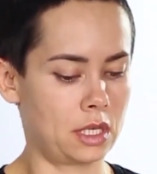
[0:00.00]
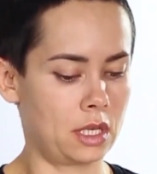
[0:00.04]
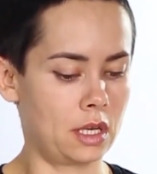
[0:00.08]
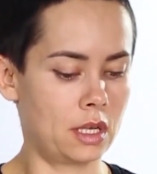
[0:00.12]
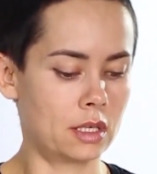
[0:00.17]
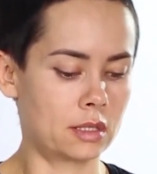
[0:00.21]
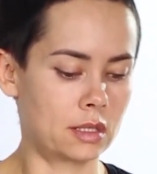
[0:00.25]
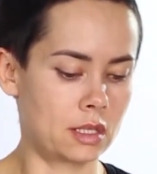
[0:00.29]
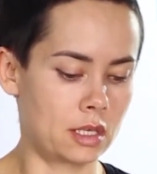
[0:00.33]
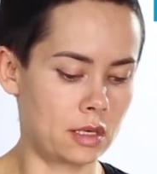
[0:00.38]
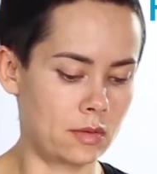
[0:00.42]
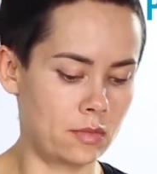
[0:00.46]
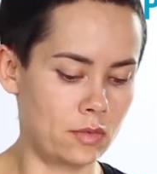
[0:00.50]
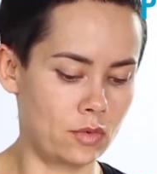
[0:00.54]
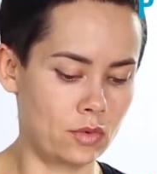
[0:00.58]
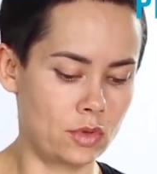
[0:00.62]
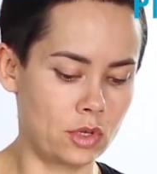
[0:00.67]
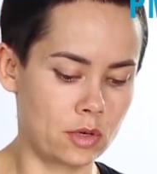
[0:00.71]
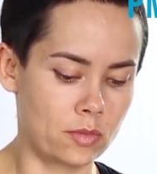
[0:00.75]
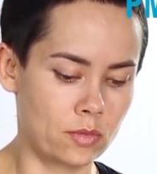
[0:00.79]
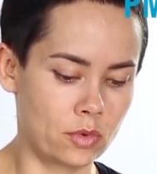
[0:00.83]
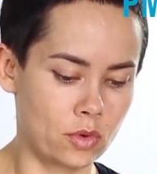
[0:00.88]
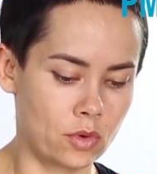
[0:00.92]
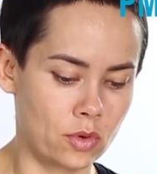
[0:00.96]
This is
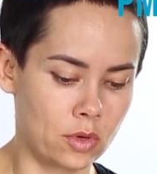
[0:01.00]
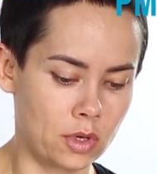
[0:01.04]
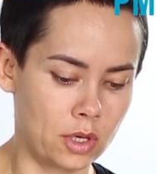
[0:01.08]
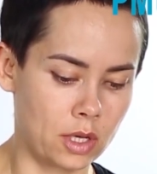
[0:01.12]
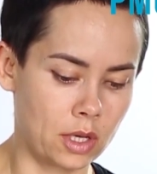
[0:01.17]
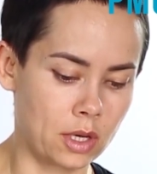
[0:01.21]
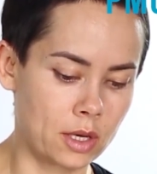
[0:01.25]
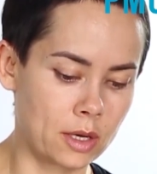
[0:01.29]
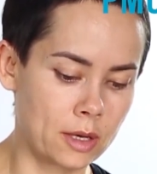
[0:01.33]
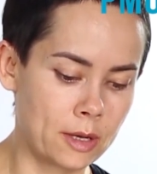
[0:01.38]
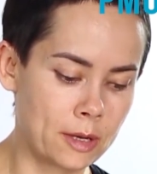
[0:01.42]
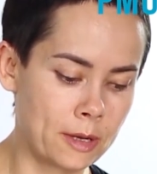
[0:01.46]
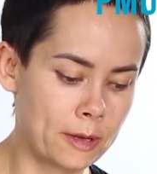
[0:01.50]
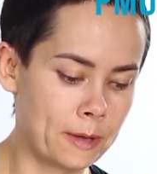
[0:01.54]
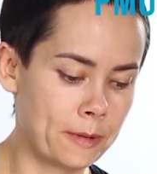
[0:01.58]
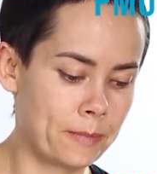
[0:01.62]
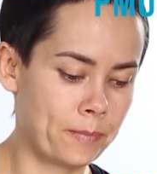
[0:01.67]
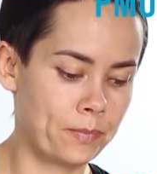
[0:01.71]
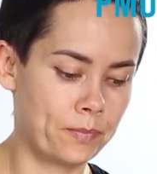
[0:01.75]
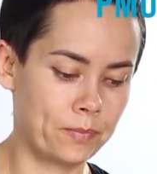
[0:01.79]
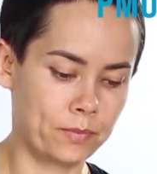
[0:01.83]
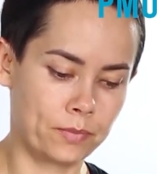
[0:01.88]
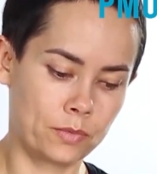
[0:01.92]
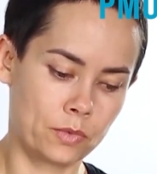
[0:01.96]
one
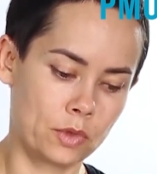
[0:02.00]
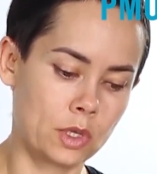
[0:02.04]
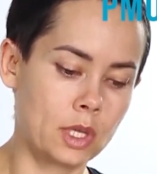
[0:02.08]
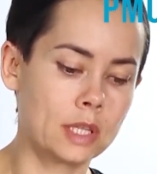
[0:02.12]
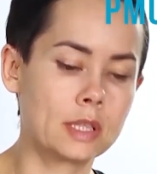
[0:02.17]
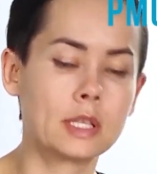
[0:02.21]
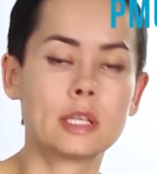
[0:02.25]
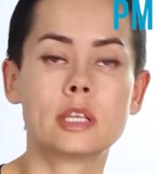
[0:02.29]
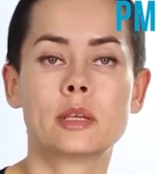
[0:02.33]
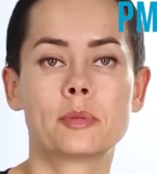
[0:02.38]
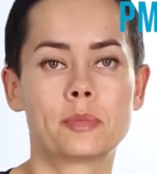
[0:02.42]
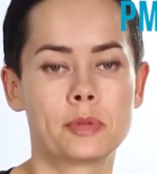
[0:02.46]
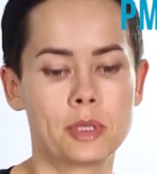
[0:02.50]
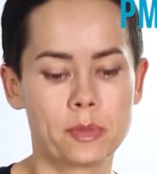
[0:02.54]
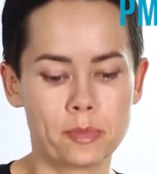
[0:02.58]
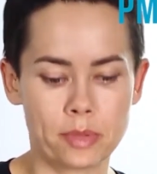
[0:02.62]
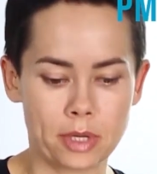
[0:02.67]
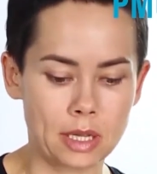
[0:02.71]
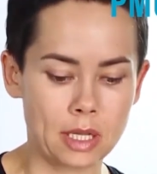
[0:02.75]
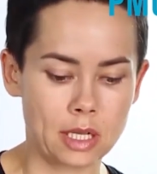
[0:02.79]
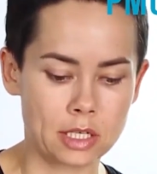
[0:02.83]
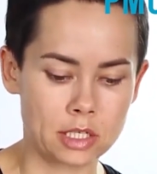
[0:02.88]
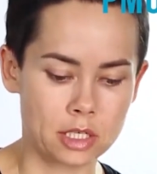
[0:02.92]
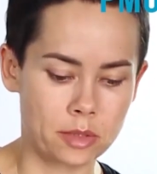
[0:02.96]
of the aqua
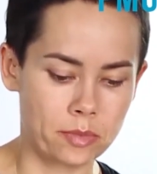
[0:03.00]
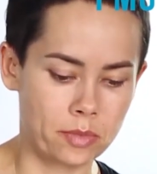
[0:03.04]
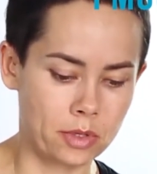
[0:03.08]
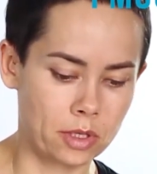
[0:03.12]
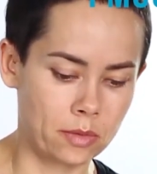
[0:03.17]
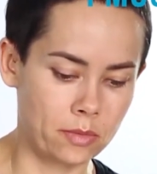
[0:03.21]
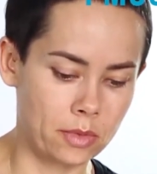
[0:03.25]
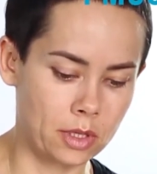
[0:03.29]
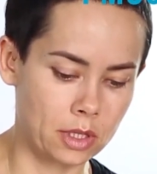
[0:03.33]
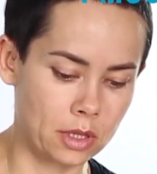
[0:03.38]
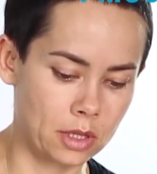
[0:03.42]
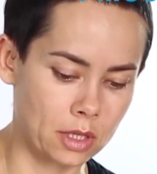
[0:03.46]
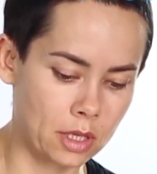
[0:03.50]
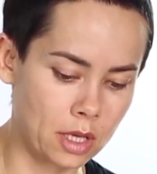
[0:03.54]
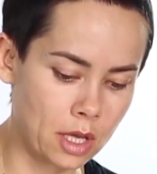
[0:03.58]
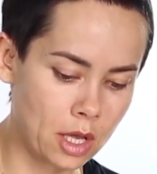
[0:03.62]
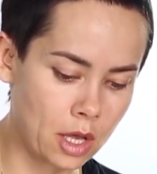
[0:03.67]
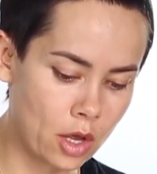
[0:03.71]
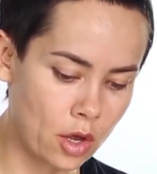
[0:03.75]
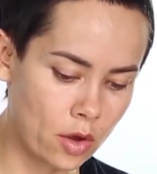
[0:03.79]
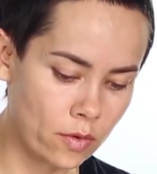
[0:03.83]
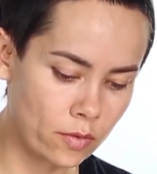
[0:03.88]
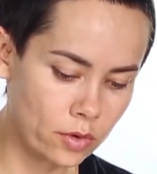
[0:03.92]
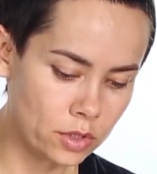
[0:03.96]
colors. It
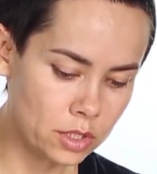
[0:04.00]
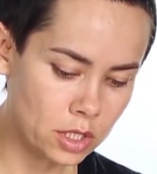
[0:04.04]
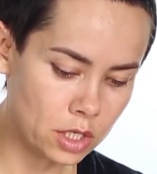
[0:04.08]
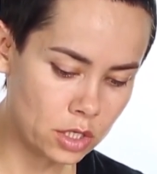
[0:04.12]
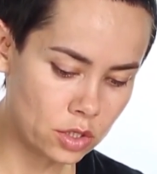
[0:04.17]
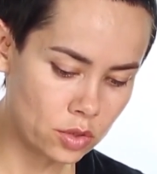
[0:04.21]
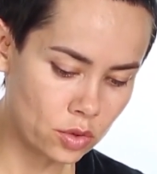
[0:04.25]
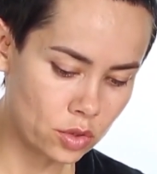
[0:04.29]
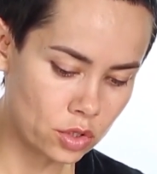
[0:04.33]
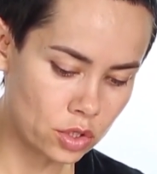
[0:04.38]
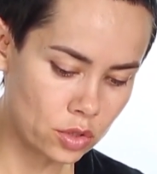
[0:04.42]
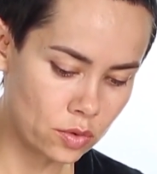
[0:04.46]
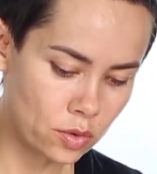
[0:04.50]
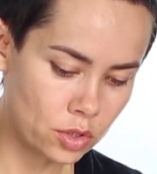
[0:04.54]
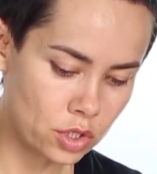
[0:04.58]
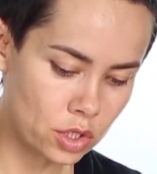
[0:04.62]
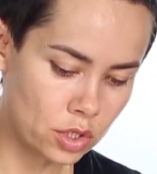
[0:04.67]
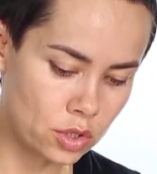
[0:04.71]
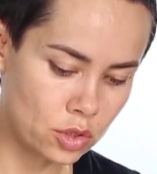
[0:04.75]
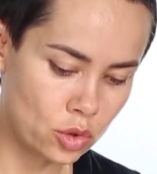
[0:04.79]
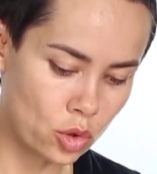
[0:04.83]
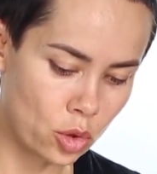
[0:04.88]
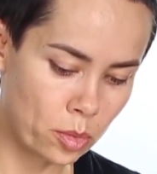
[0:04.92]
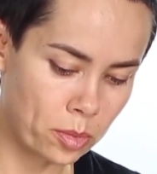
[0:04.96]
is called